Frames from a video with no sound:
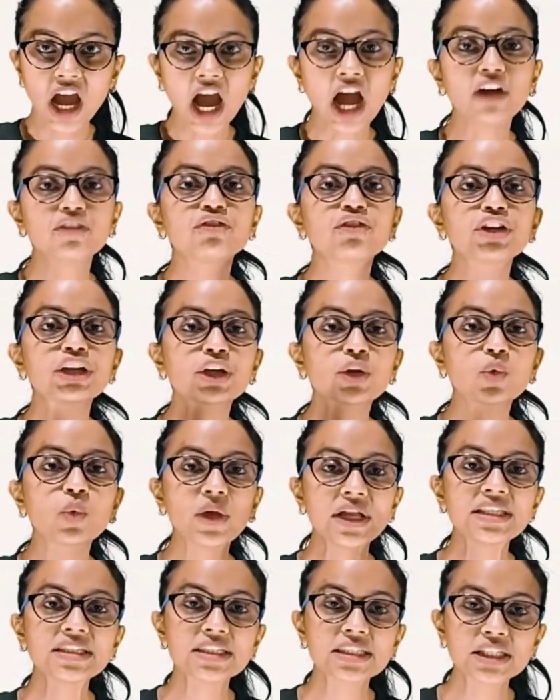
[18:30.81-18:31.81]
A
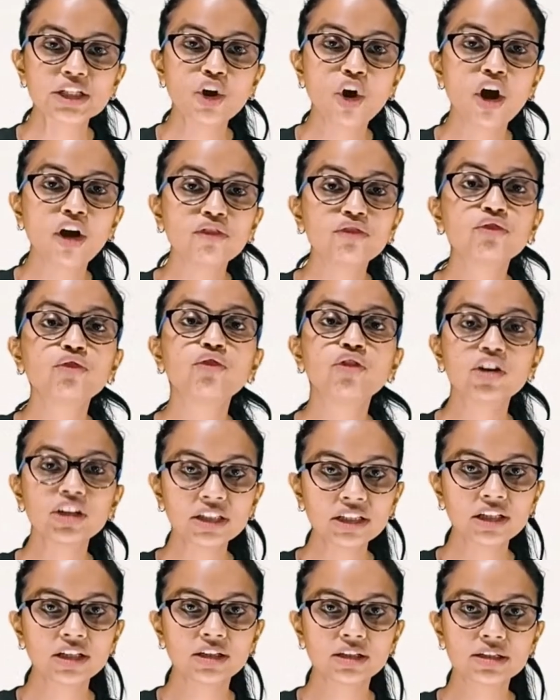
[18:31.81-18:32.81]
frequency of
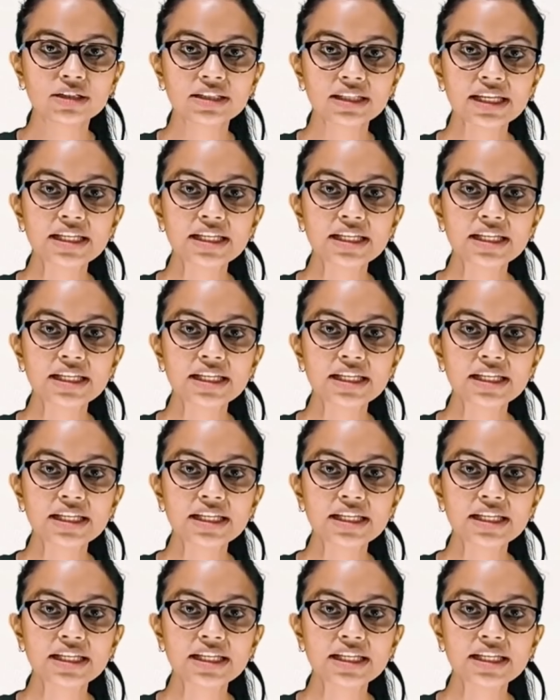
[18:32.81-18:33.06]
1 Hertz